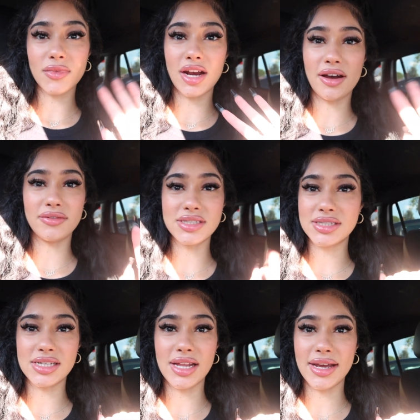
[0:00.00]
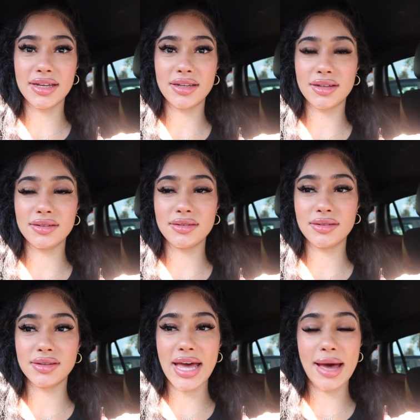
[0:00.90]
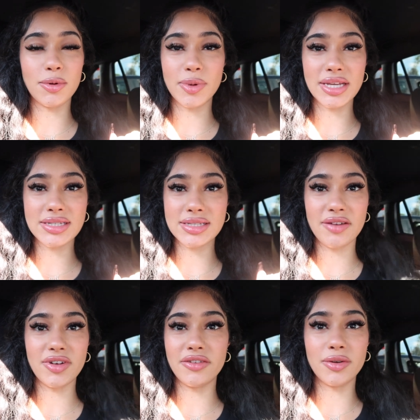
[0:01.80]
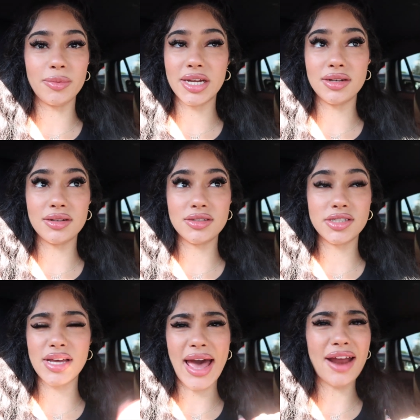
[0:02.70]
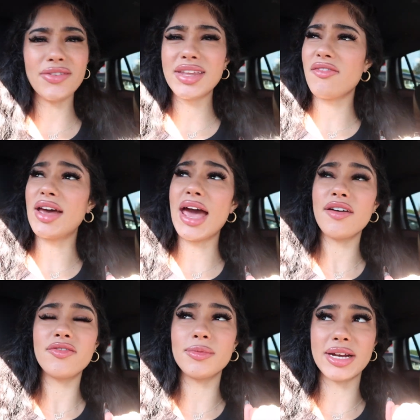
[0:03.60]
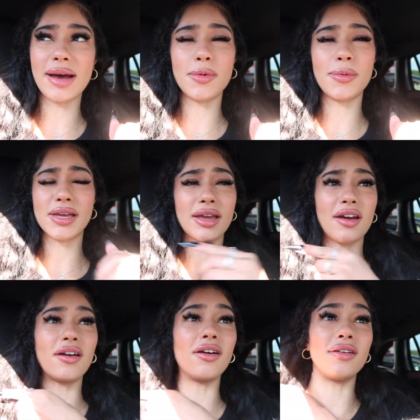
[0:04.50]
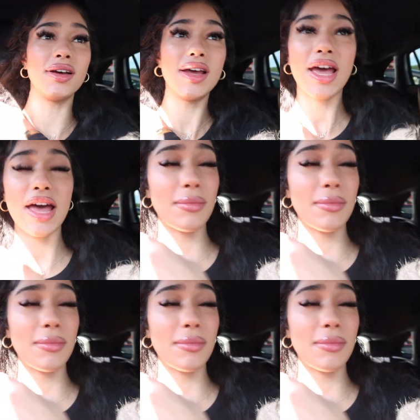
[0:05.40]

And obviously like the apple place because I've never been to, I don't think I've ever been apple picking at all what?